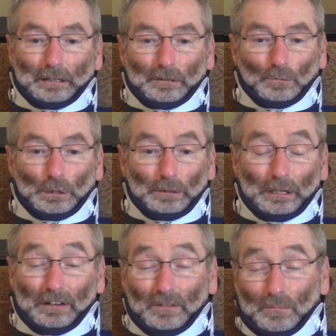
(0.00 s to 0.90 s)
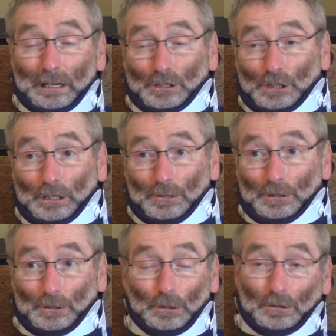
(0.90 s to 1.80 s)
We have a men's
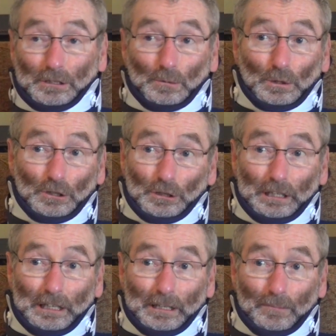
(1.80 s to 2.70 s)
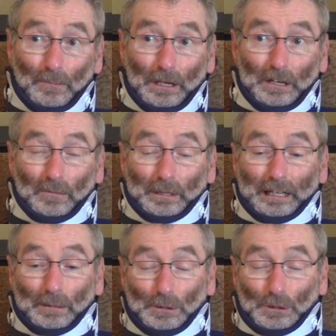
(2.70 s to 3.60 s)
shelter during the winter time, been
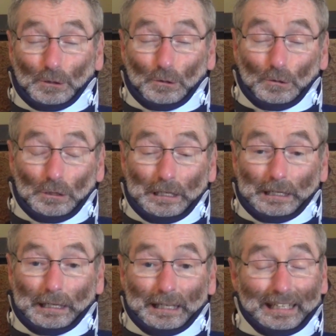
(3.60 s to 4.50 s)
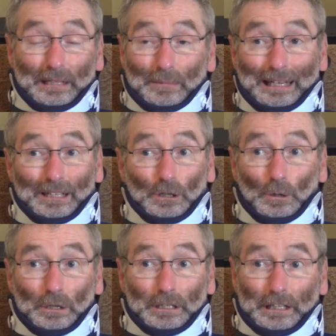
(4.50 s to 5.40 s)
able to keep that
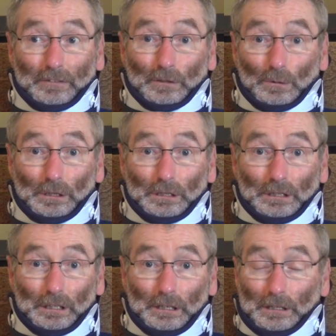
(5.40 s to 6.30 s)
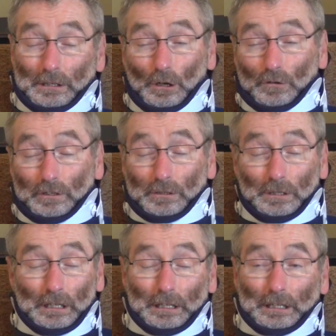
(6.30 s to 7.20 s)
going even with COVID
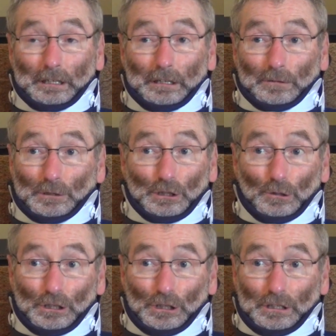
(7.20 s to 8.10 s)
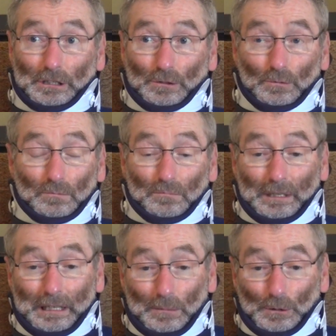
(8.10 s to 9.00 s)
restrictions, been
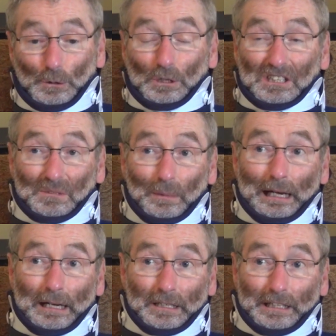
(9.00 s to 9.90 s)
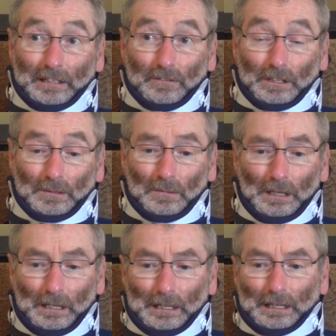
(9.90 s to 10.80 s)
able to expand even.
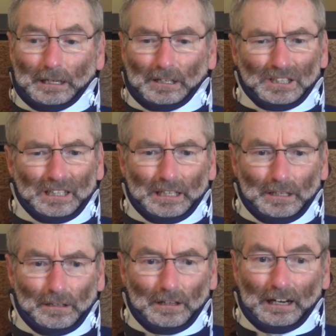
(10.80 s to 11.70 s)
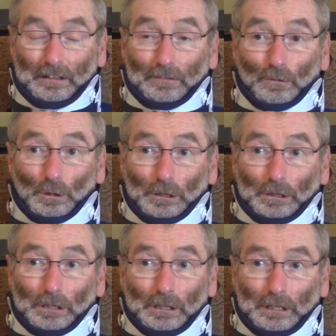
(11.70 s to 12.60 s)
It's taken a lot of work.